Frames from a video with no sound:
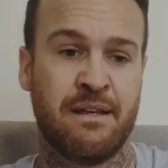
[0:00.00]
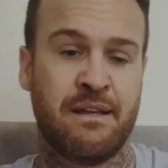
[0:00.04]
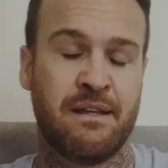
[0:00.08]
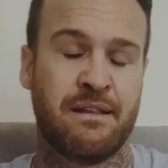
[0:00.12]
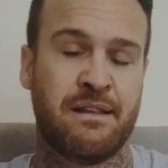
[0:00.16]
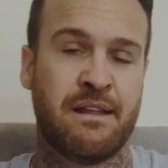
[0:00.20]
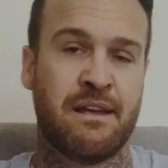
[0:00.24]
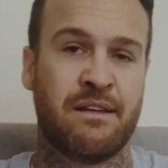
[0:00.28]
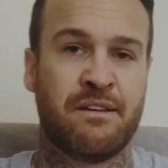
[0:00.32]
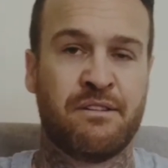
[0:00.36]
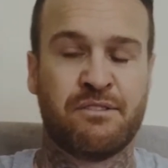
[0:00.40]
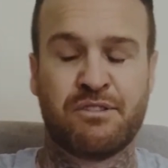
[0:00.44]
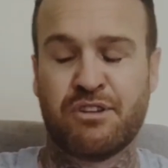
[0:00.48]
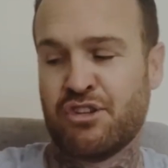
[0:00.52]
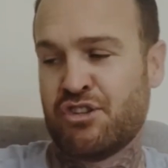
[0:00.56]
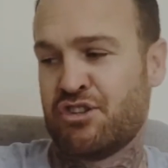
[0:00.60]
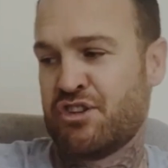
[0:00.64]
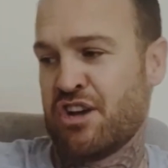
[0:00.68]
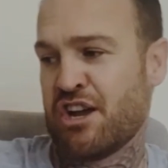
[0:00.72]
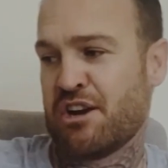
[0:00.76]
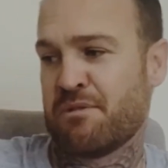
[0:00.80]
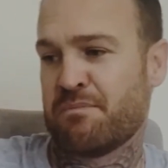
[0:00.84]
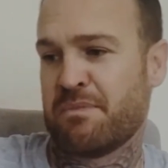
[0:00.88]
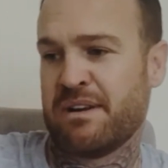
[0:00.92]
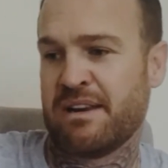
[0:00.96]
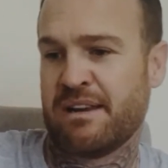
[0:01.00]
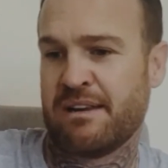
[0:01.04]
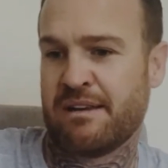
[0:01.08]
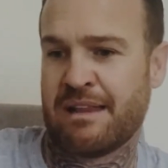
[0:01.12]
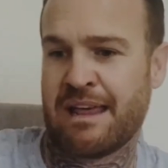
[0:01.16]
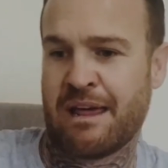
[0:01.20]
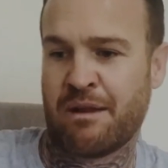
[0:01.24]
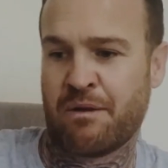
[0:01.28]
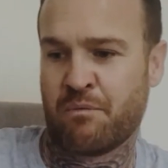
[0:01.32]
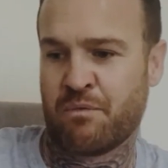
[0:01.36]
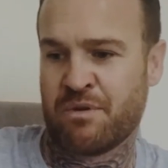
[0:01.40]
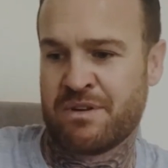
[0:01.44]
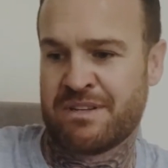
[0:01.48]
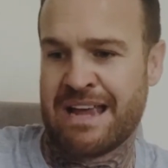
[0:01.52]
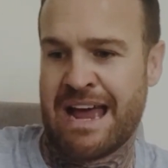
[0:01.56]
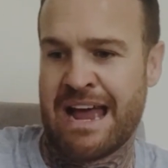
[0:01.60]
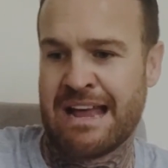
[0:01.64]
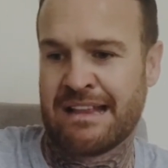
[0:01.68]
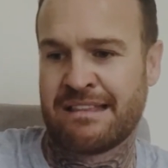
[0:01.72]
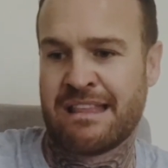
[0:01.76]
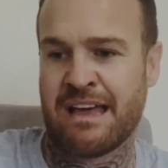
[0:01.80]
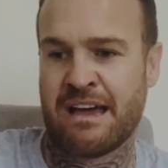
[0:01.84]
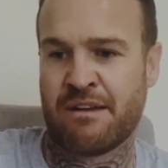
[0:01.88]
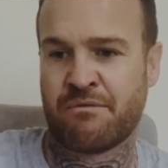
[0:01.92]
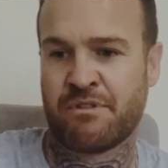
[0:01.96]
Now there was a gentleman that was
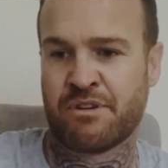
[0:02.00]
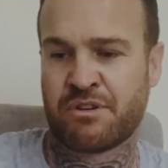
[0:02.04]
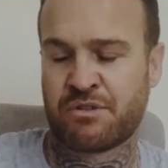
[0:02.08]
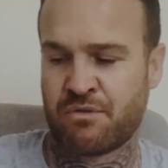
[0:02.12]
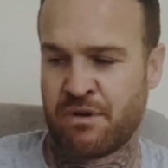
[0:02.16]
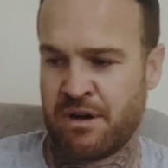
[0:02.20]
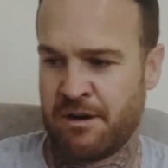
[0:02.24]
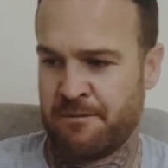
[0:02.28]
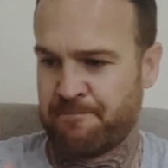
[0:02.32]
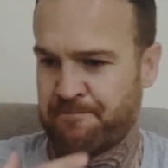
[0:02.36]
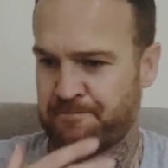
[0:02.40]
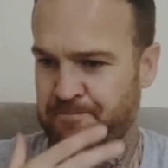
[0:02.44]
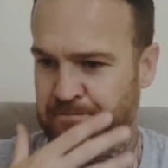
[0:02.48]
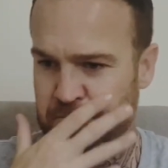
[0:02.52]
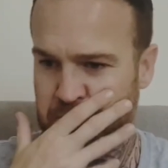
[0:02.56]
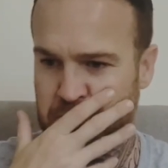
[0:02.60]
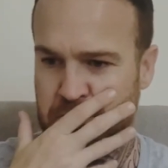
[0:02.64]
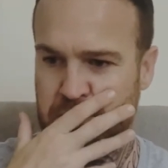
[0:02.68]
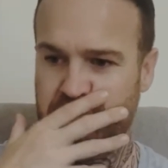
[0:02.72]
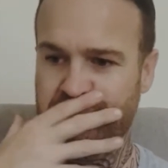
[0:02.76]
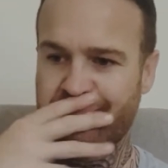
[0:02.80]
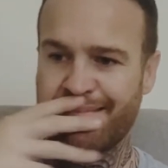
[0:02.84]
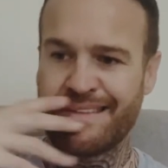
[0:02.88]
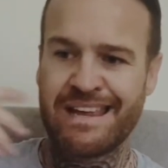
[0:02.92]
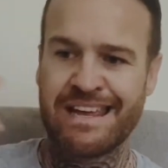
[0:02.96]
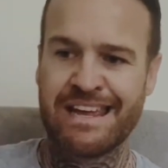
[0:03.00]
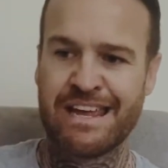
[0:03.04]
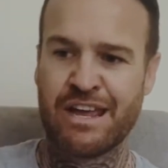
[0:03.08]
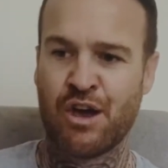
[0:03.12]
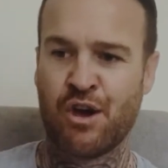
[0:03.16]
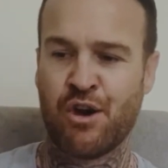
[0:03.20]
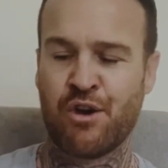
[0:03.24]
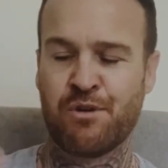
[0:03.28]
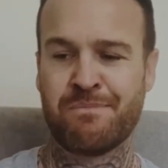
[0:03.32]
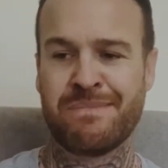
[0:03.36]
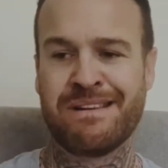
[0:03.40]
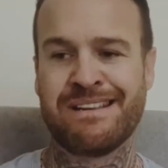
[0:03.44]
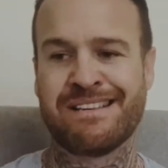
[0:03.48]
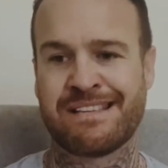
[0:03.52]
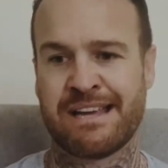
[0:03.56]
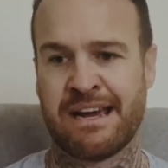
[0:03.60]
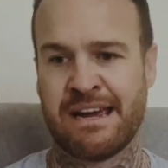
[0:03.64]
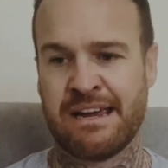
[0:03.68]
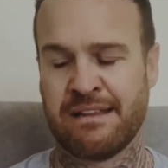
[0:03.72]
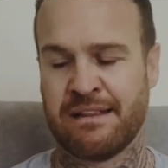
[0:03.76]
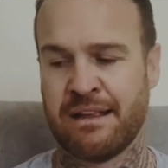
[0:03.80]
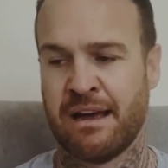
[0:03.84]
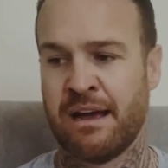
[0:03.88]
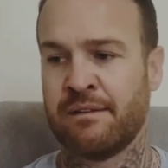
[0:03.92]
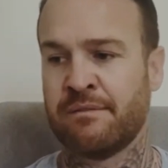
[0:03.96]
at that retreat. He heard me say
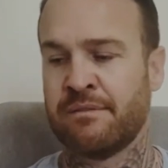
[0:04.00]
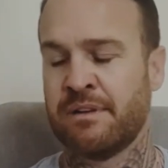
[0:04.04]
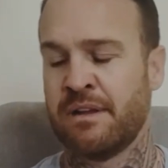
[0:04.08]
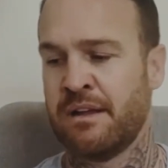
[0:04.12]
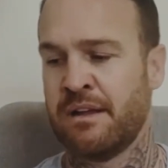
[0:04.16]
that.